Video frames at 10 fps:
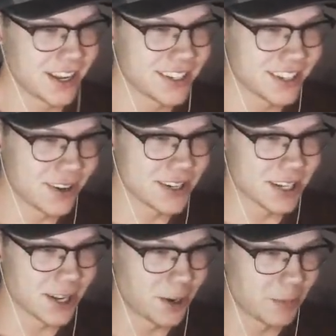It was a
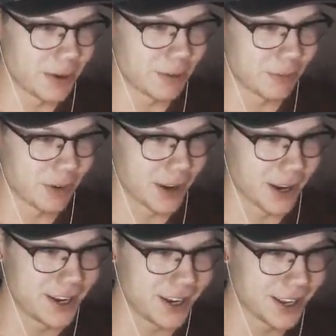little bit
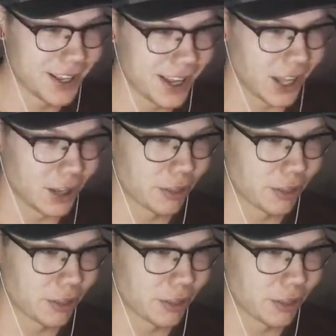of health